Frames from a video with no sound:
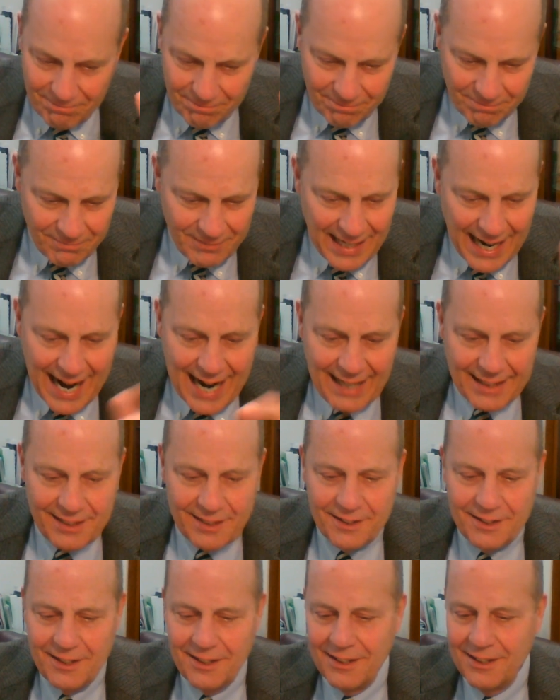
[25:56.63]

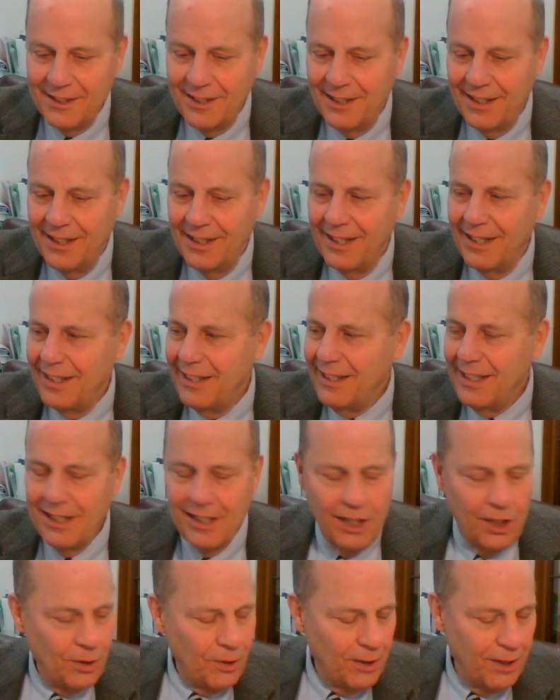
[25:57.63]
Next, you
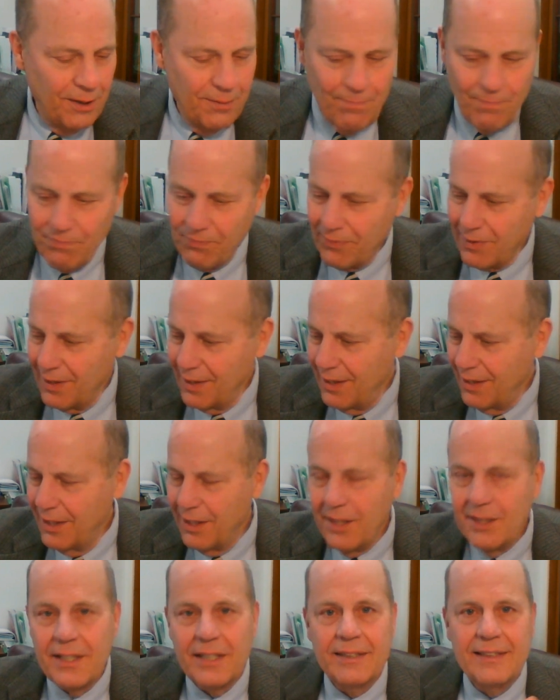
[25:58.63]
know,
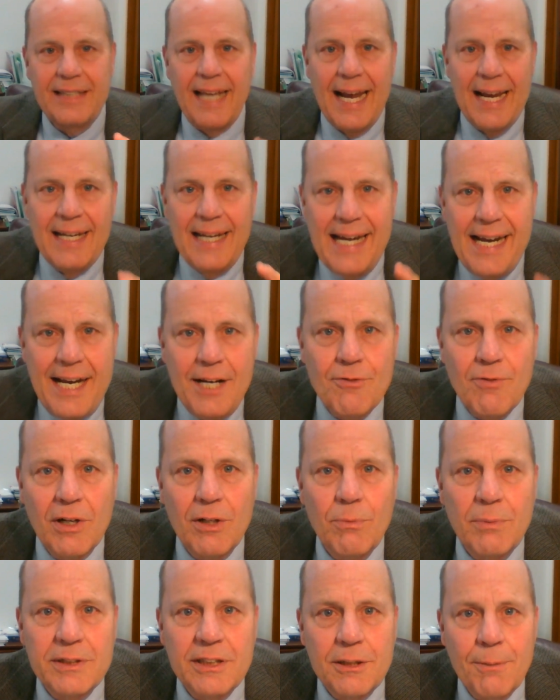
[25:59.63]
the
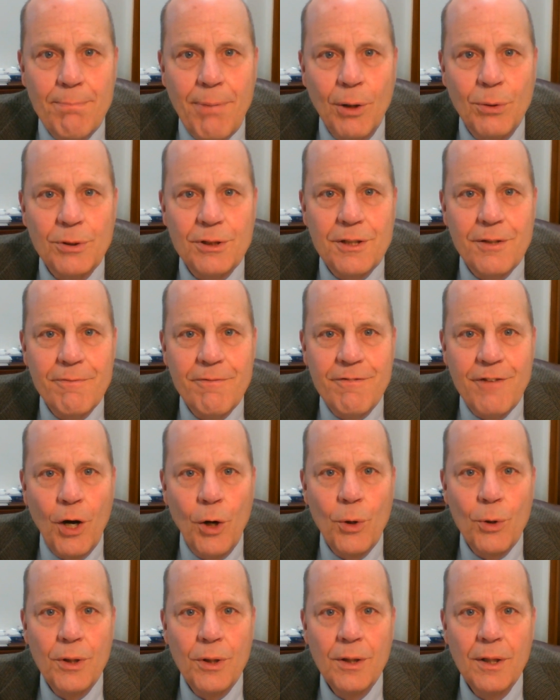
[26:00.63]
Sanhedrin was supposed to
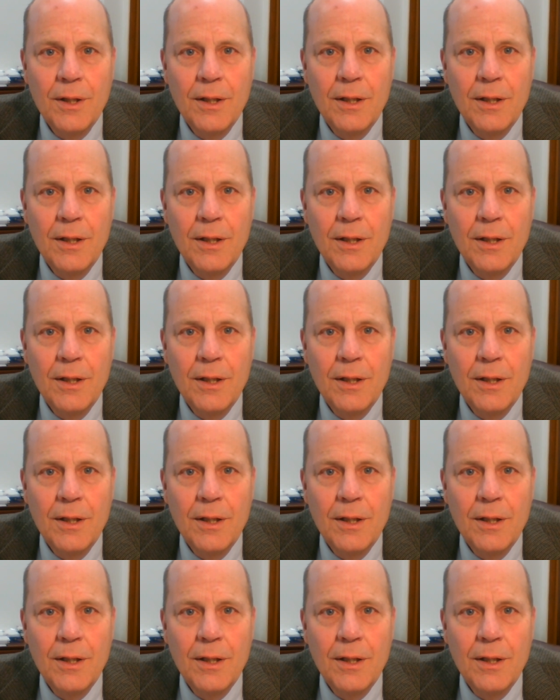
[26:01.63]
vote